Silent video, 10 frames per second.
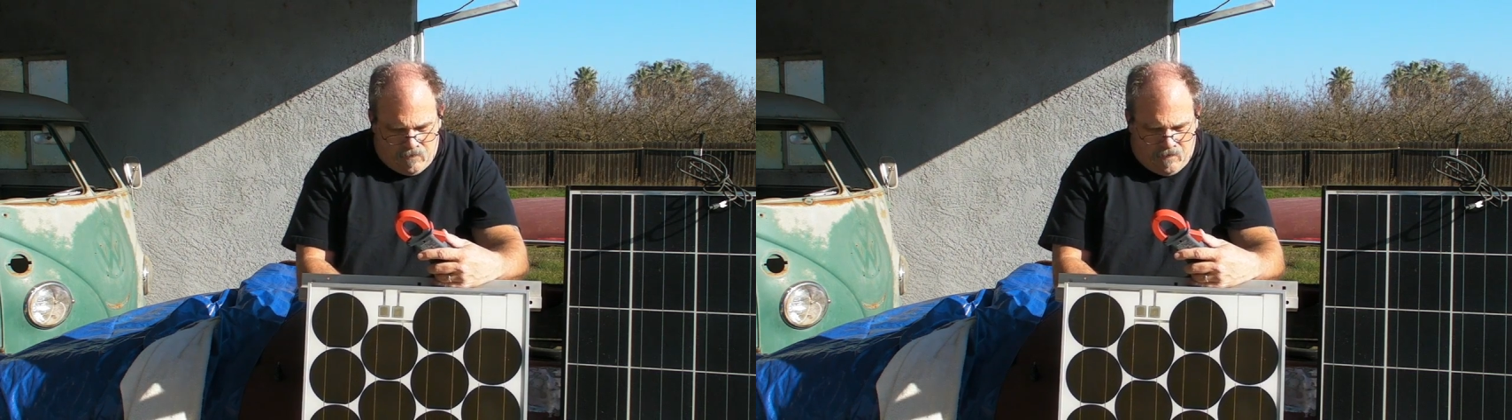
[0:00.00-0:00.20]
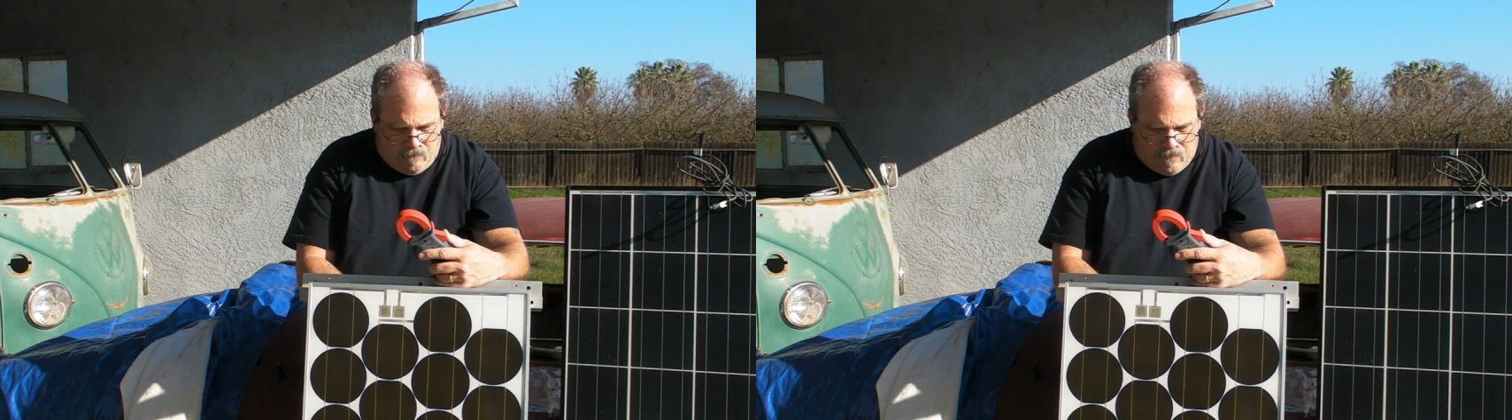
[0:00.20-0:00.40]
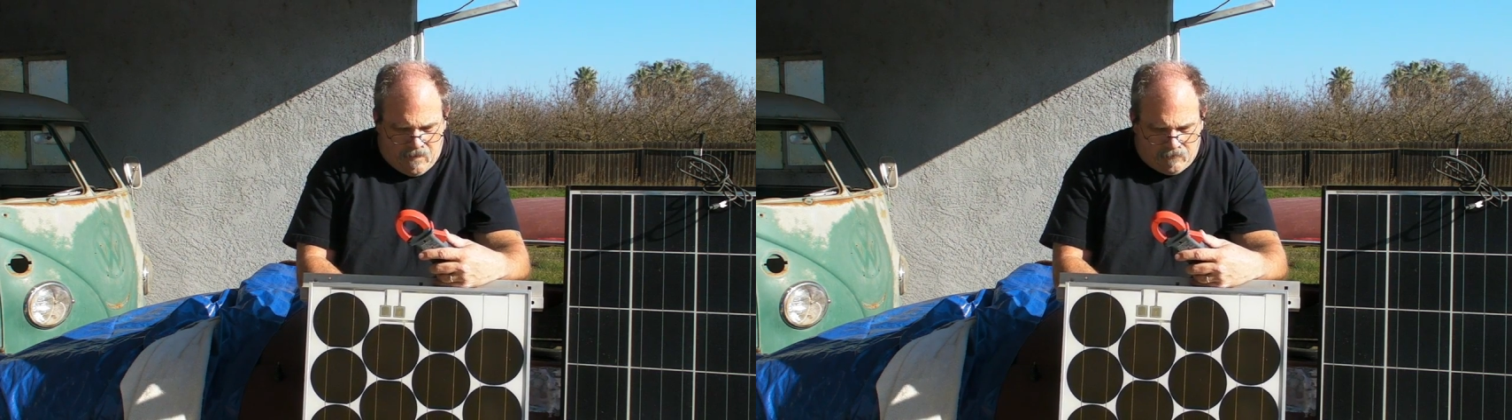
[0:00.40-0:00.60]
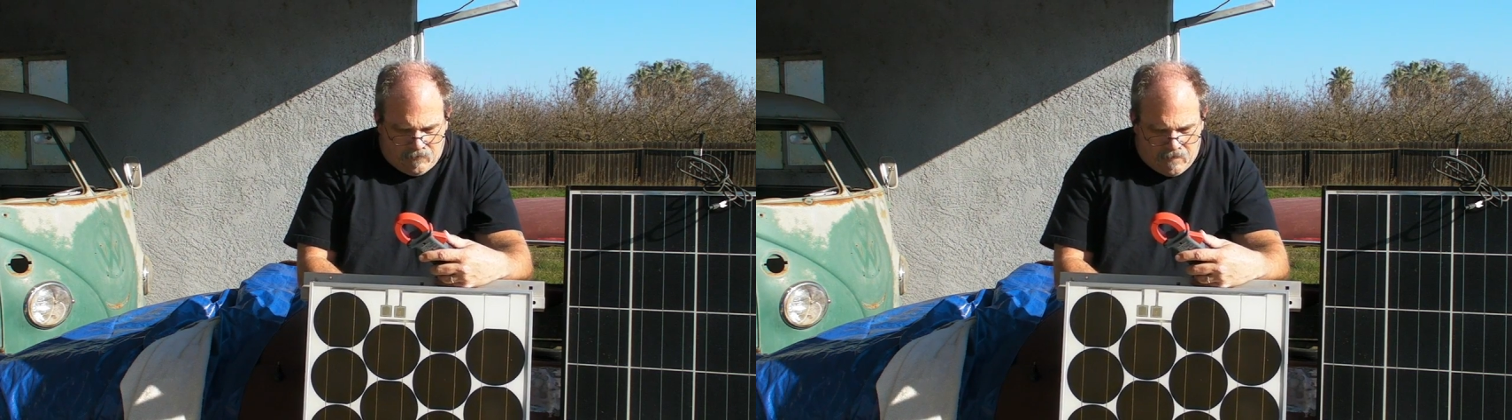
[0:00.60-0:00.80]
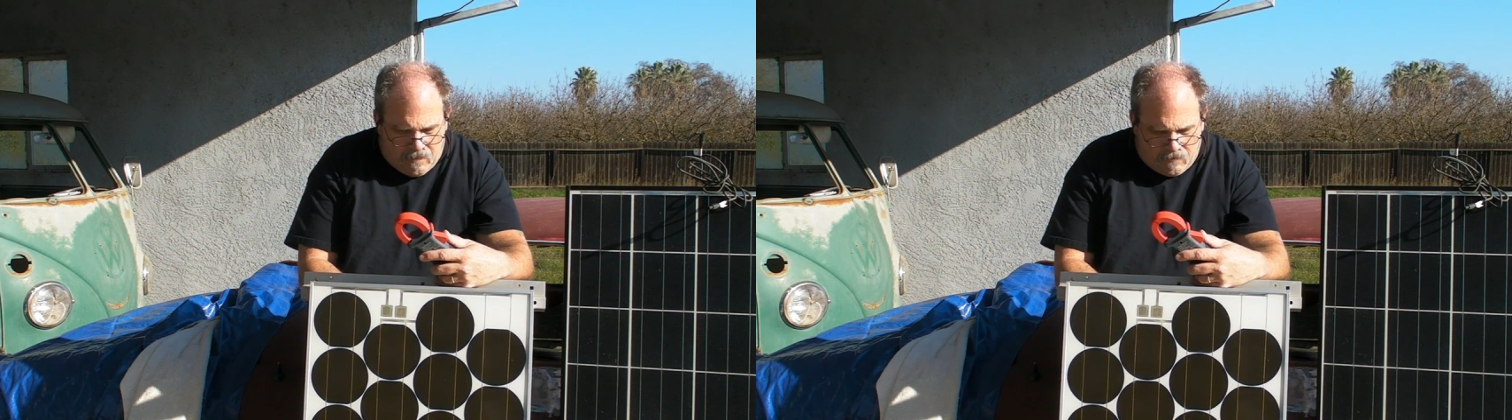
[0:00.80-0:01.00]
Well,
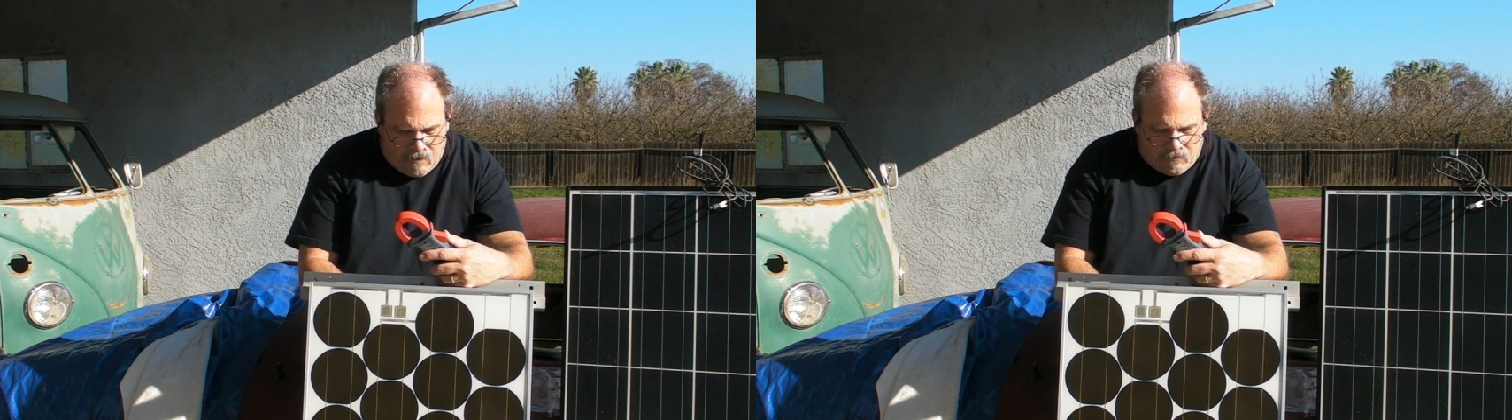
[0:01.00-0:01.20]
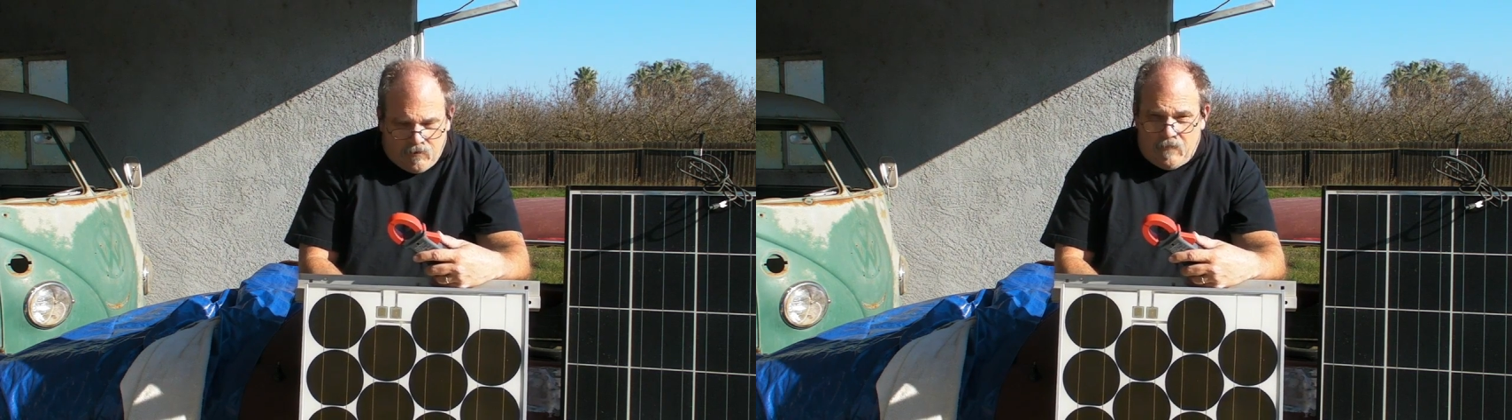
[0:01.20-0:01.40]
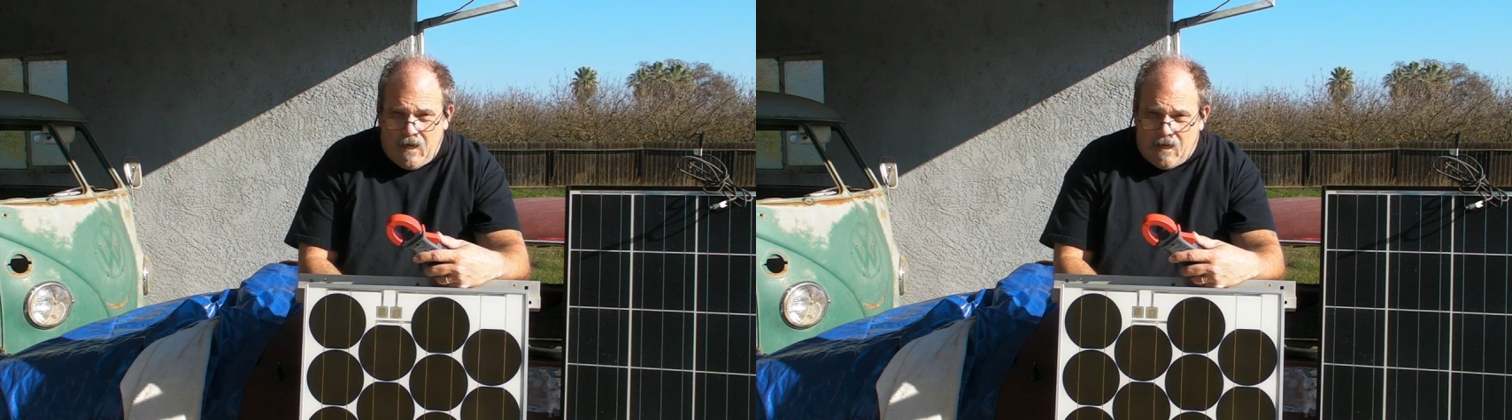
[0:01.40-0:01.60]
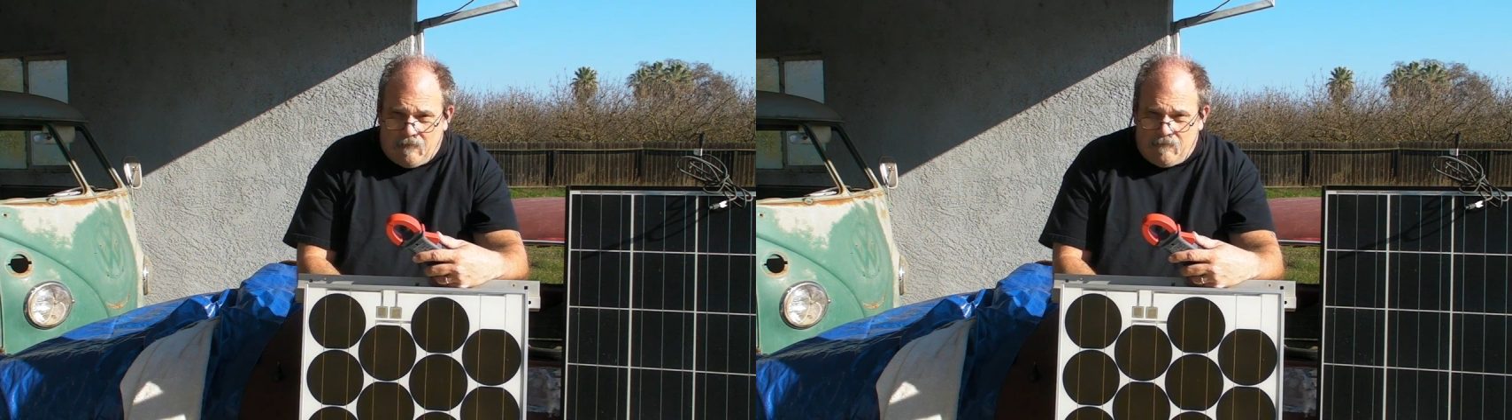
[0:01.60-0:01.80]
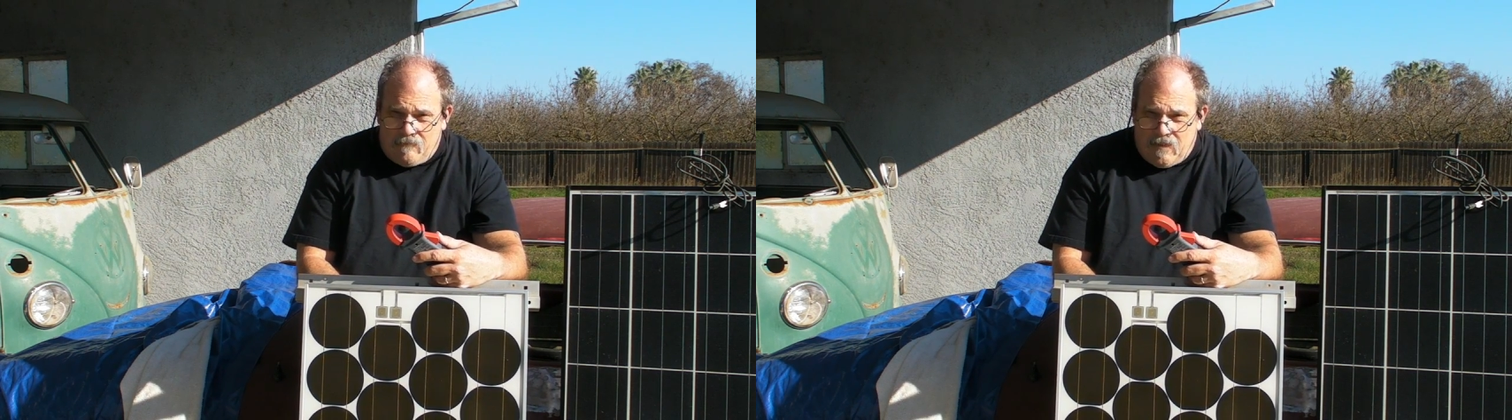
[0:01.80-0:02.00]
actually that's not too bad.